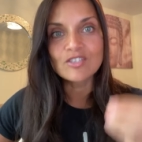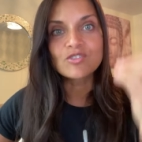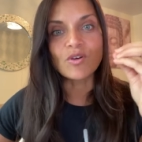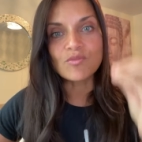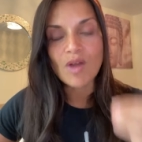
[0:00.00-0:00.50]

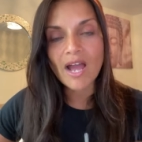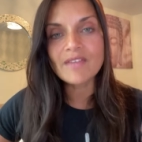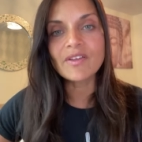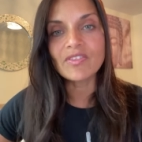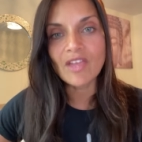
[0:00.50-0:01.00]
to
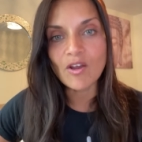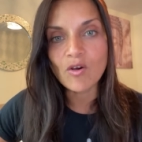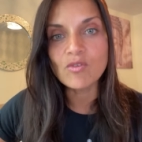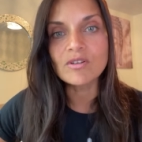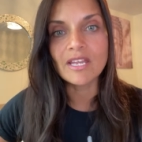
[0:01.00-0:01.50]
arrive at their
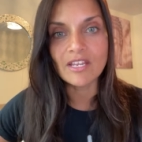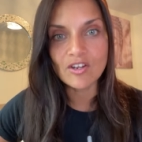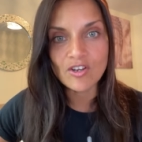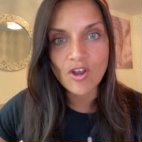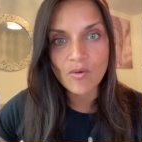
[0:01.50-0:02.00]
own
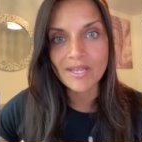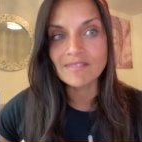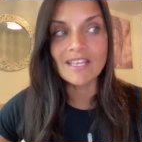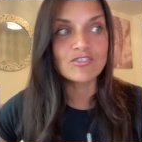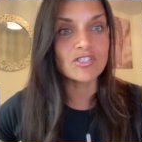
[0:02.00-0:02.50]
inner
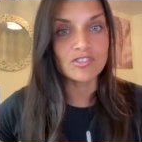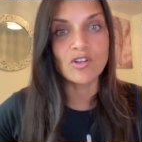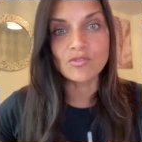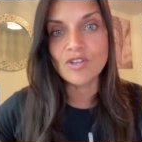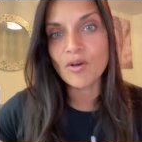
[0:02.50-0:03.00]
knowing. They just
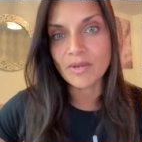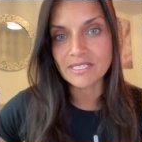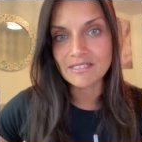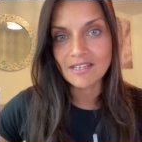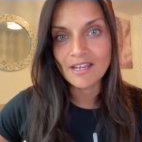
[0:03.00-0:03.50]
don't know
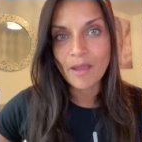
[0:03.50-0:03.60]
it